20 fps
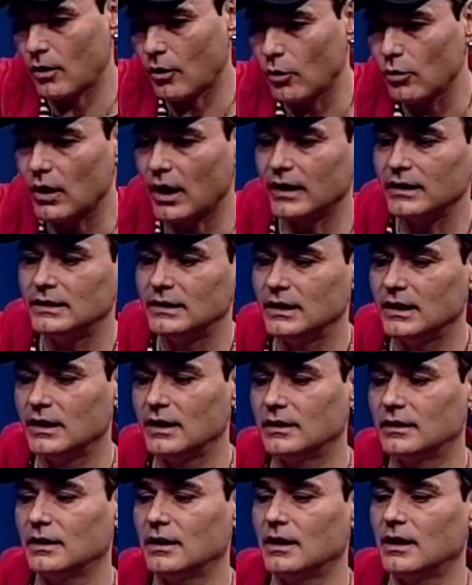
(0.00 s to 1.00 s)
I
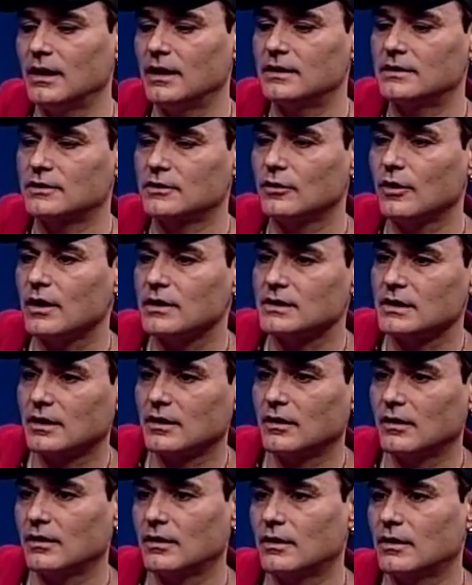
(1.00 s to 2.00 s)
did, it's
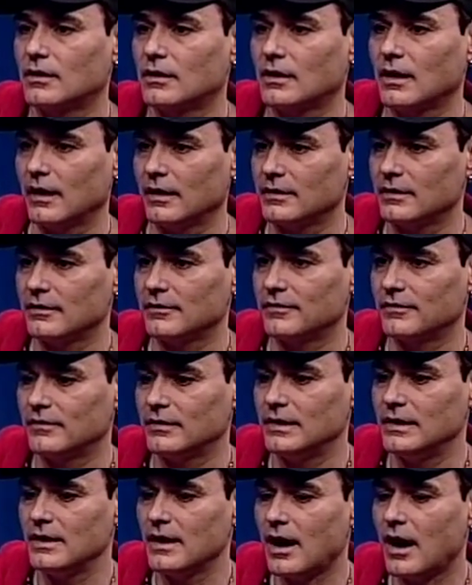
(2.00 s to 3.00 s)
classical, kind of.
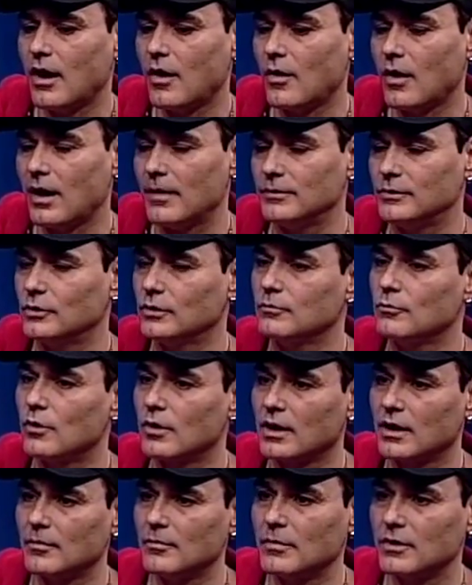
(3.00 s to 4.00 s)
Now I'm doing more
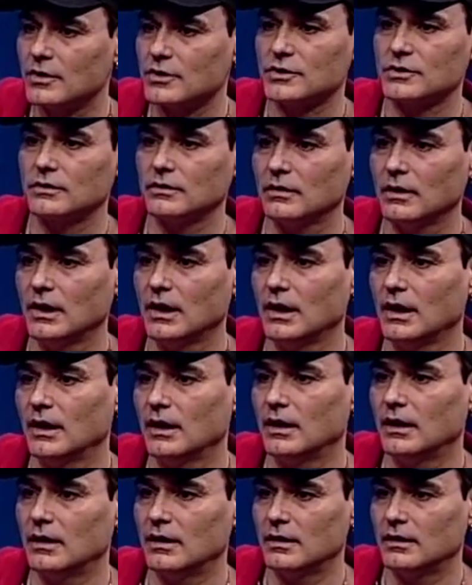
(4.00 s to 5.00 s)
commercial,
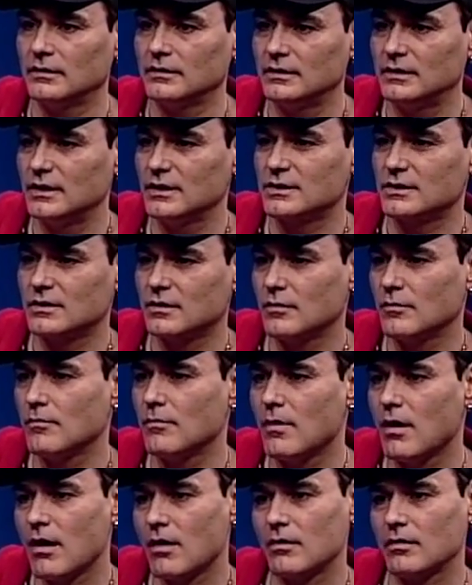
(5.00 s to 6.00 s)
disco,
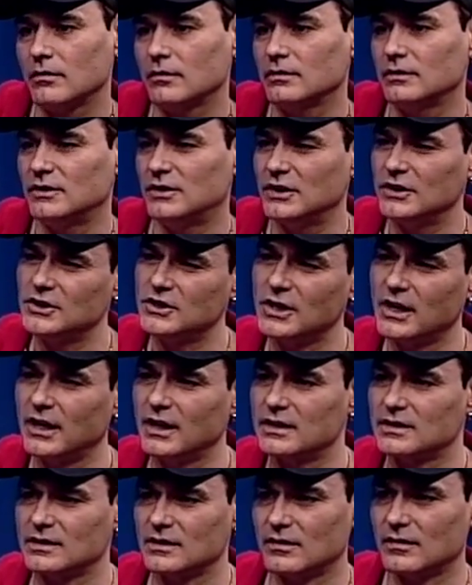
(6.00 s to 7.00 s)
modern,
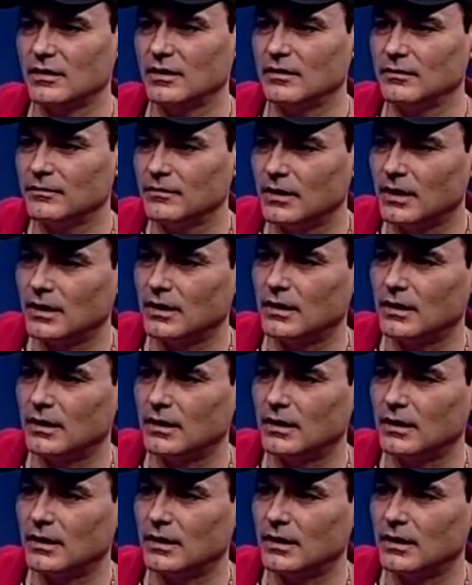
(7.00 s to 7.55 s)
DJs are in,